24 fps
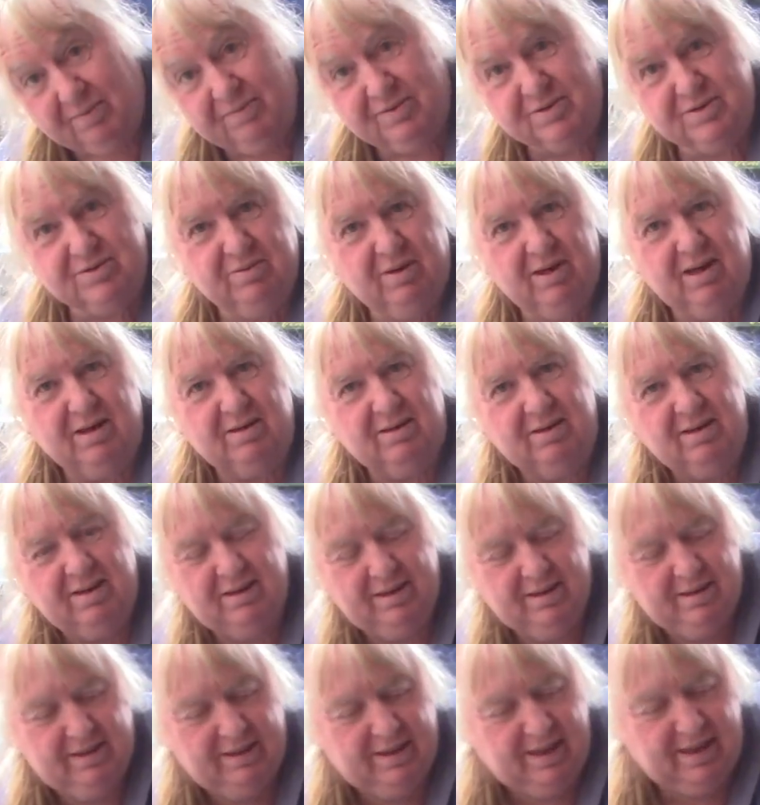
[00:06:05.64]
off as well?
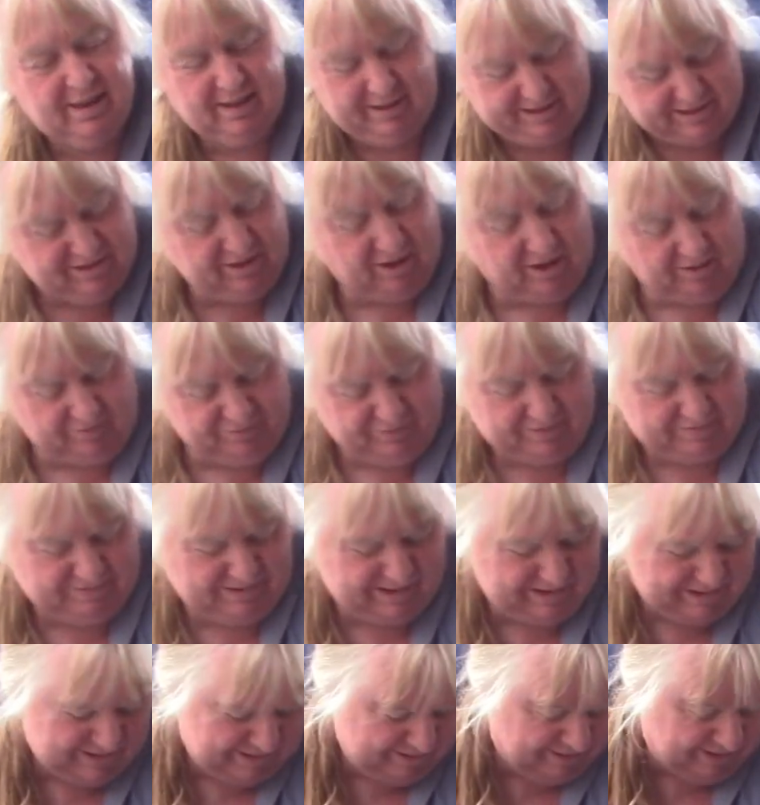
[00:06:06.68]
It's off. I
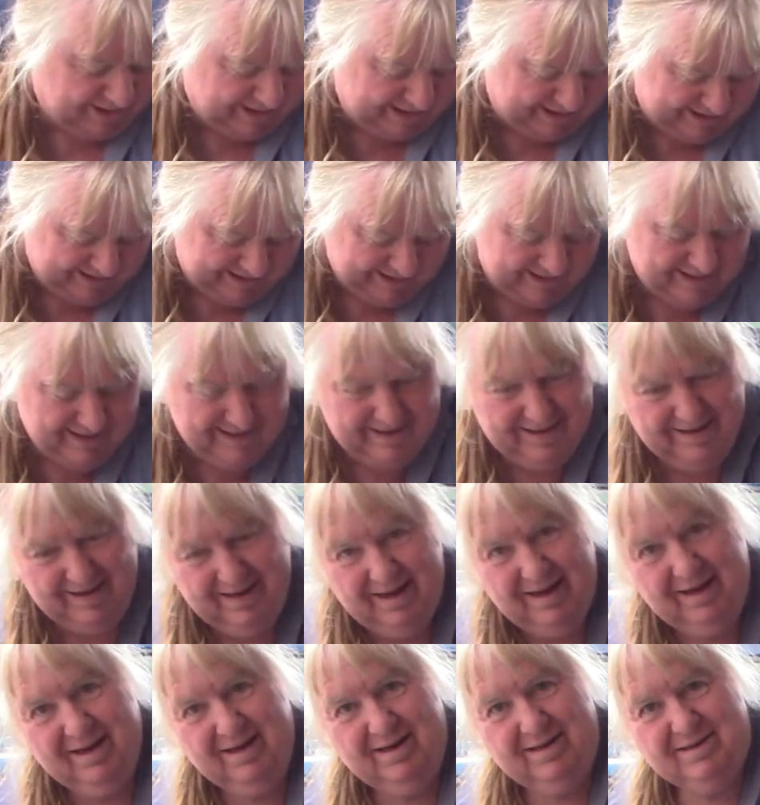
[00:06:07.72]
mean, do I
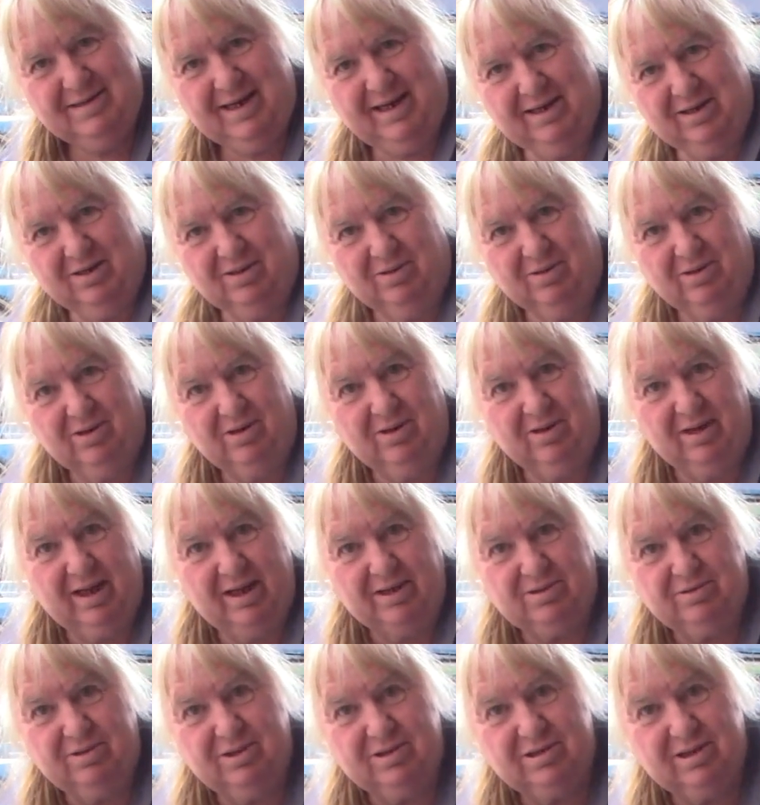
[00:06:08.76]
take it to an auto
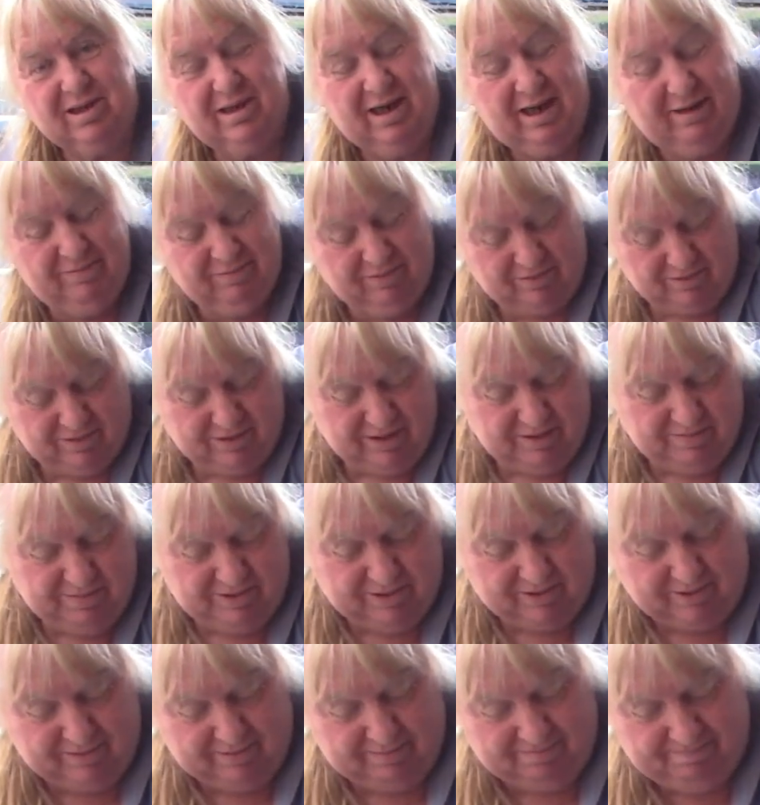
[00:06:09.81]
electrician and have it
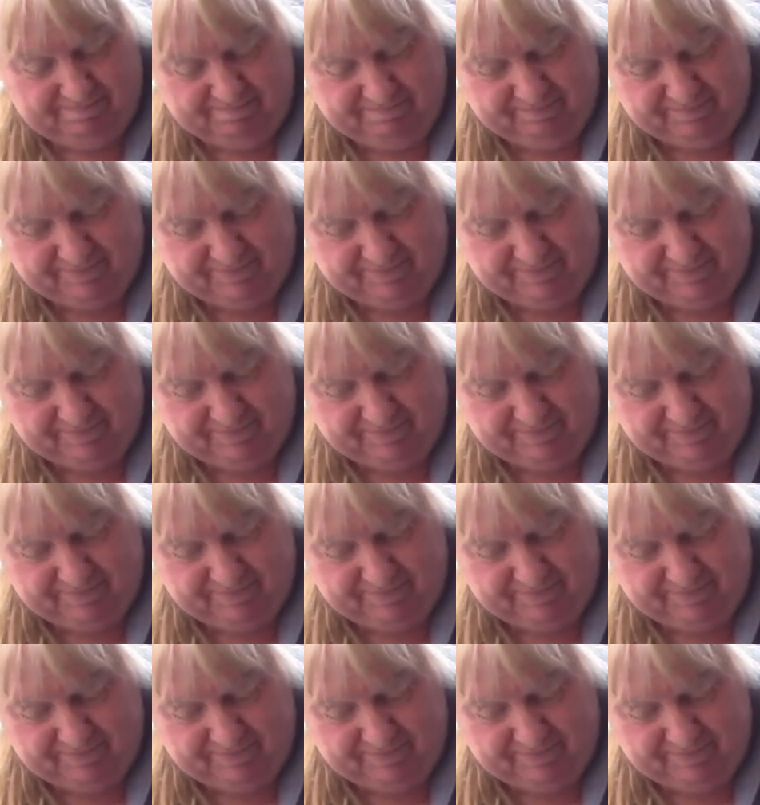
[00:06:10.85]
rebuilt?